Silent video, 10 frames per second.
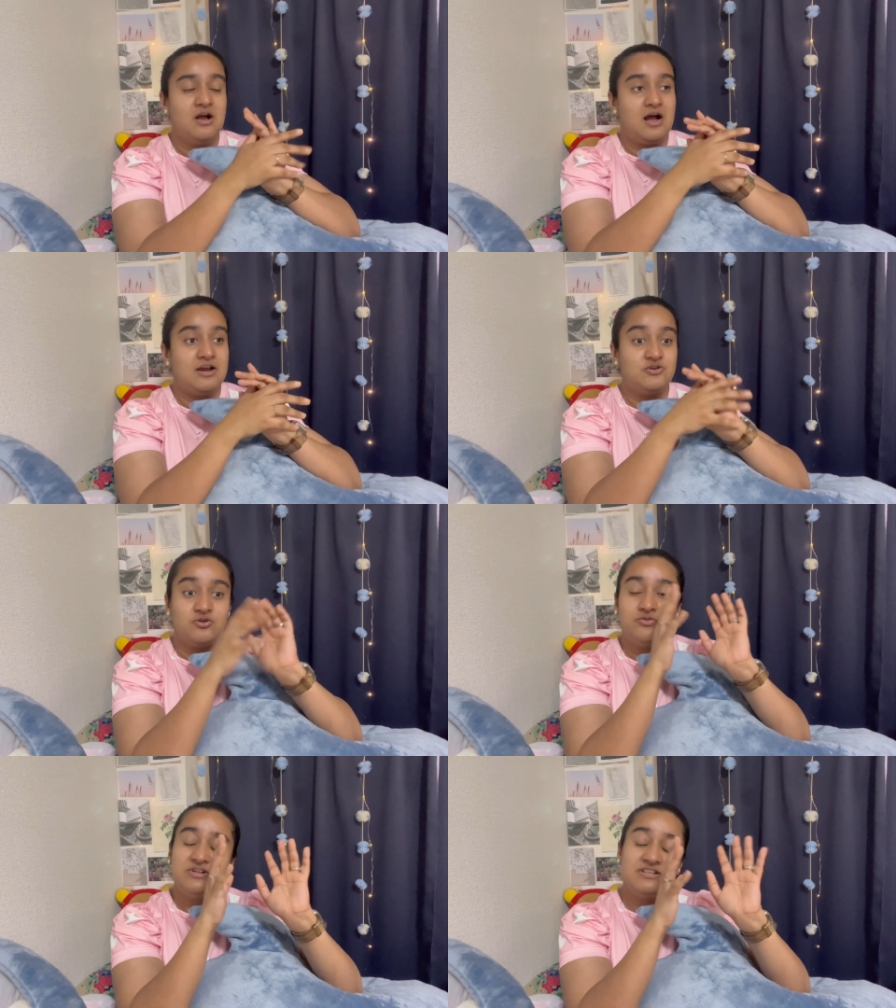i
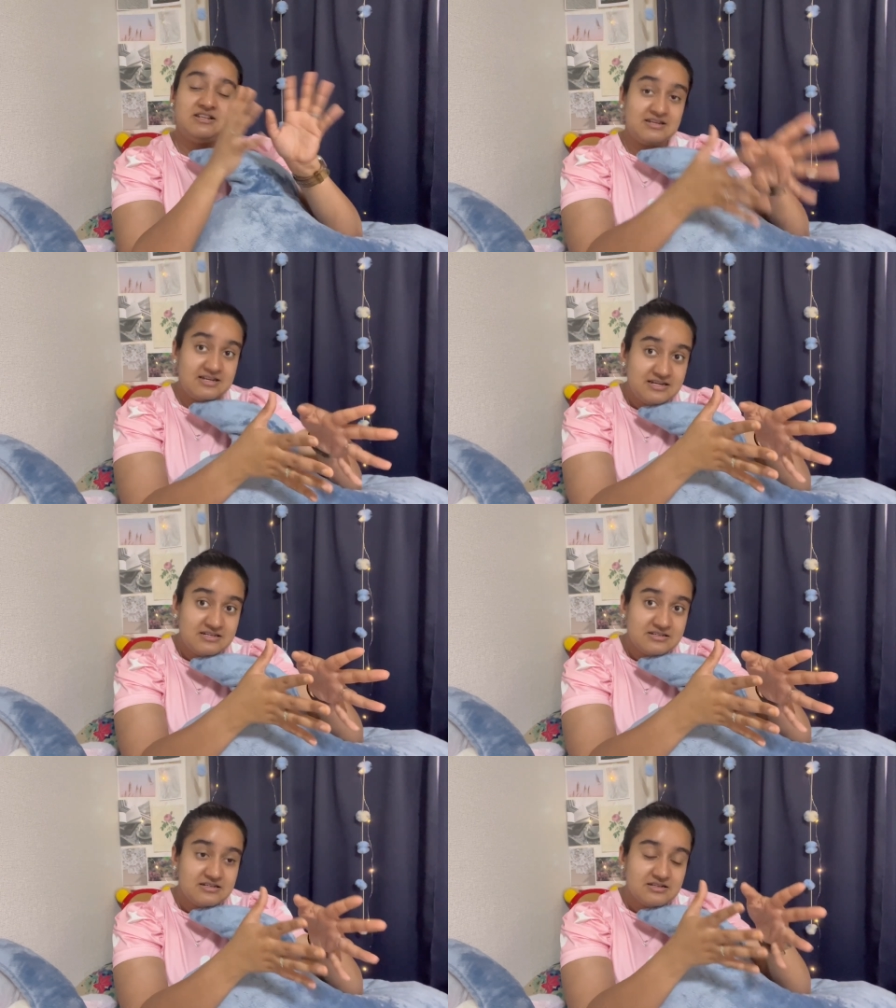don't really need
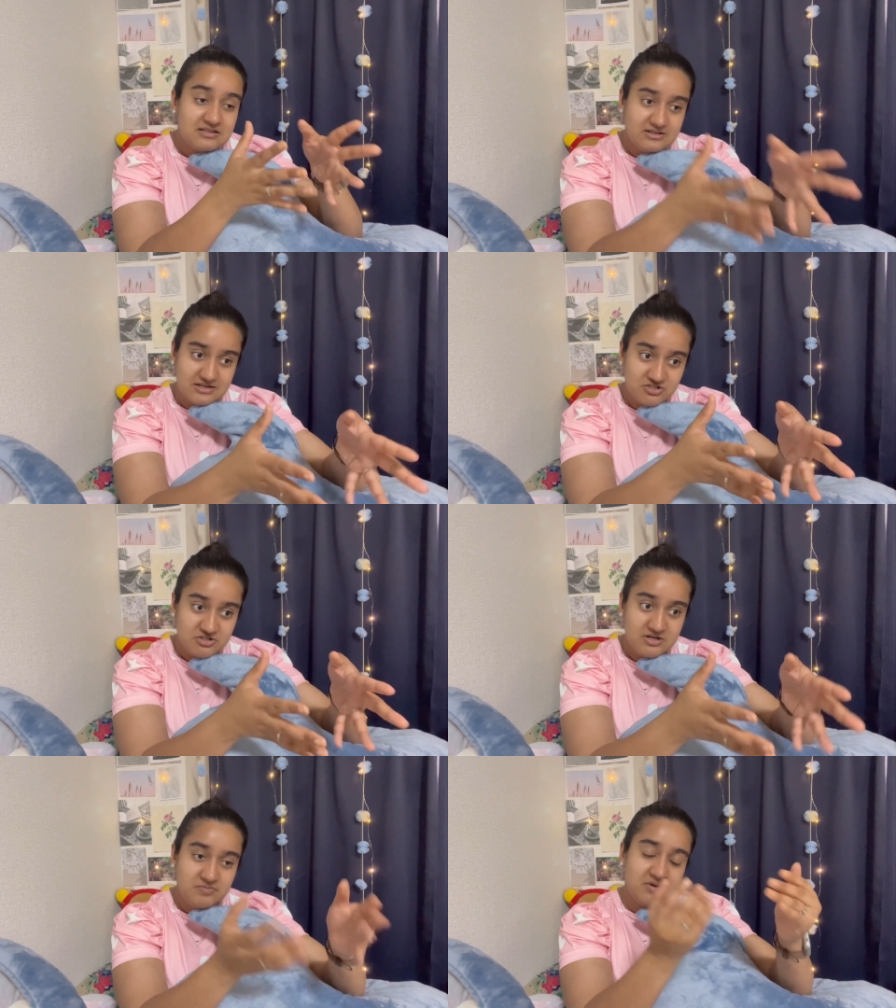the
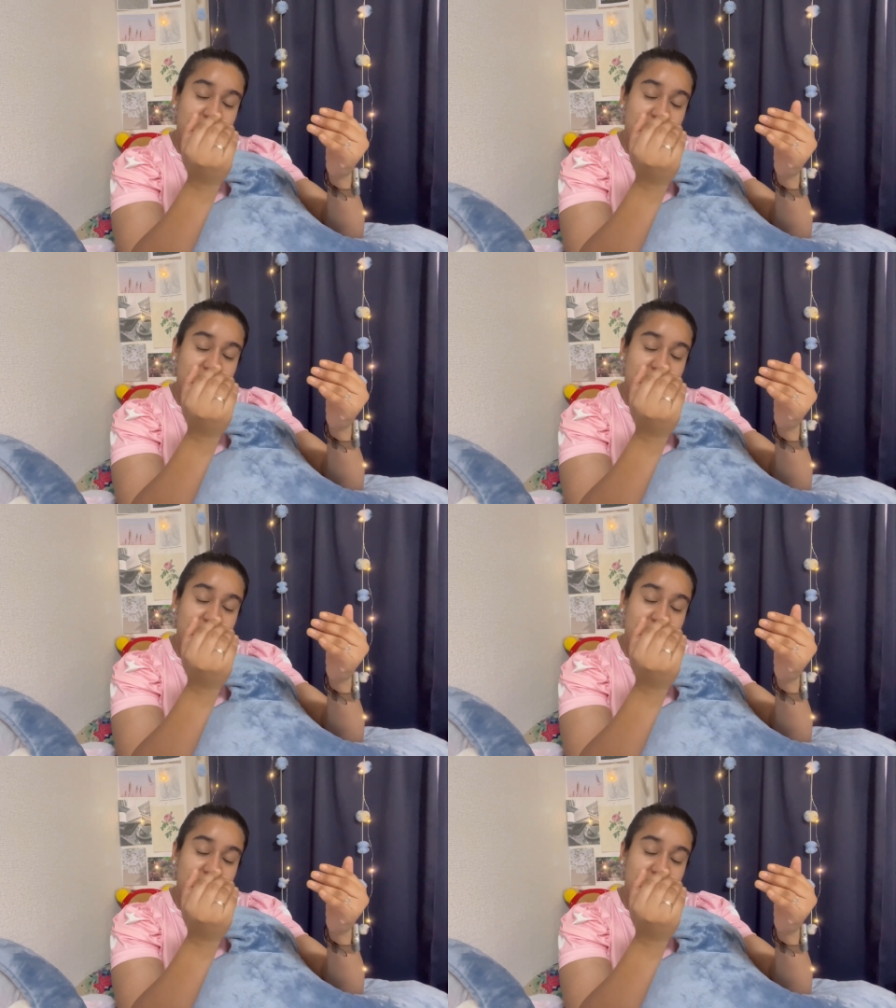dictionary but